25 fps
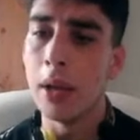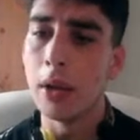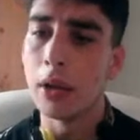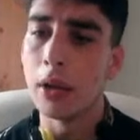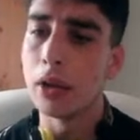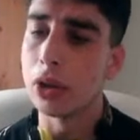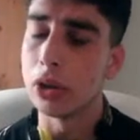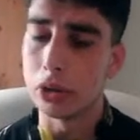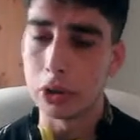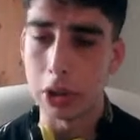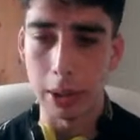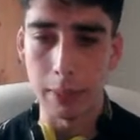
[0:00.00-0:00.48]

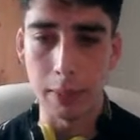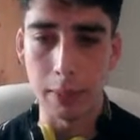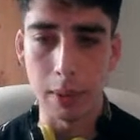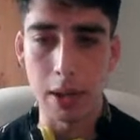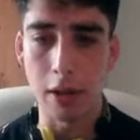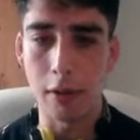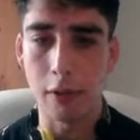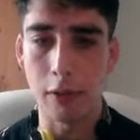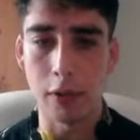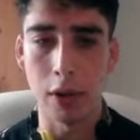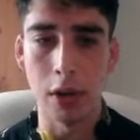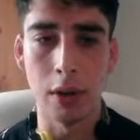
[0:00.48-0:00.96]

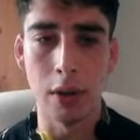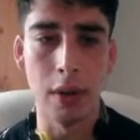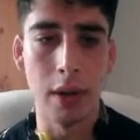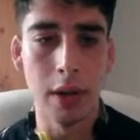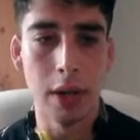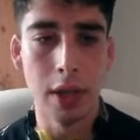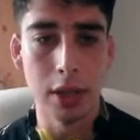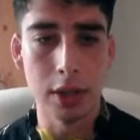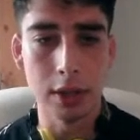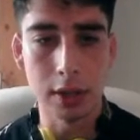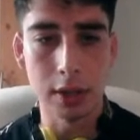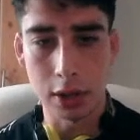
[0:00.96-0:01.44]
contributed to it.
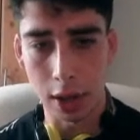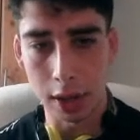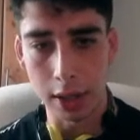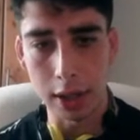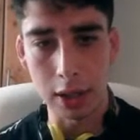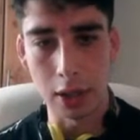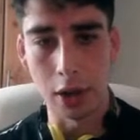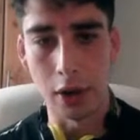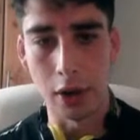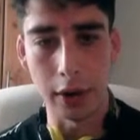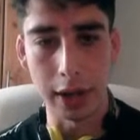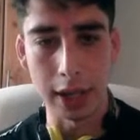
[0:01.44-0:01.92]

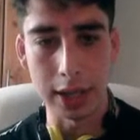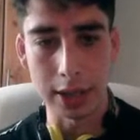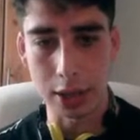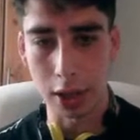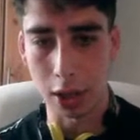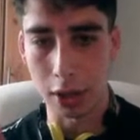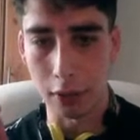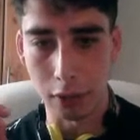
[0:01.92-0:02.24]
Johnny Hungy is going